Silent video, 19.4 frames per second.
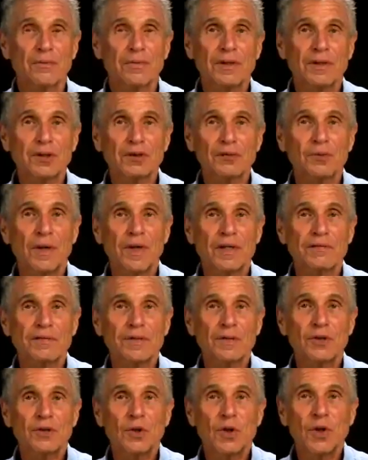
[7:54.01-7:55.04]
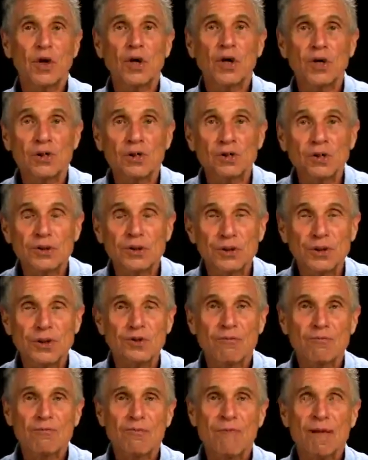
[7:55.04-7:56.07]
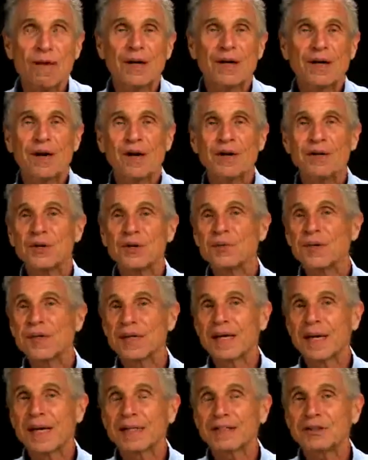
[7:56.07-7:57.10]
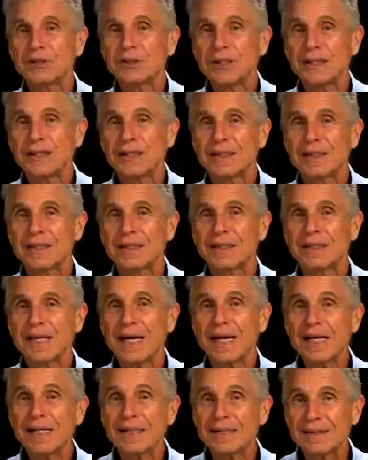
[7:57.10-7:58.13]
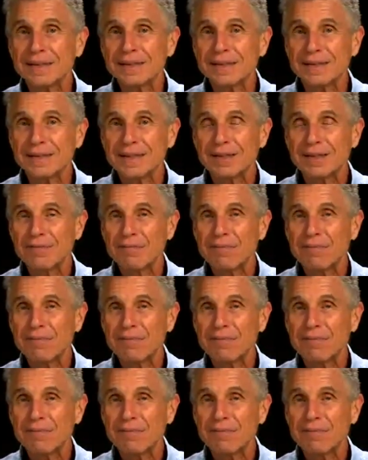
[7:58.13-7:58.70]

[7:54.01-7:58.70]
Which one of the gods are you engaging in the dance?